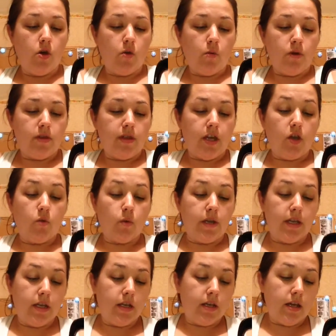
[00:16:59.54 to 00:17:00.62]
with a
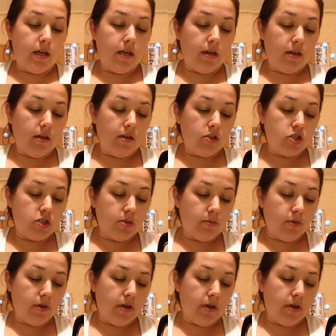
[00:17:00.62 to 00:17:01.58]
green shimmer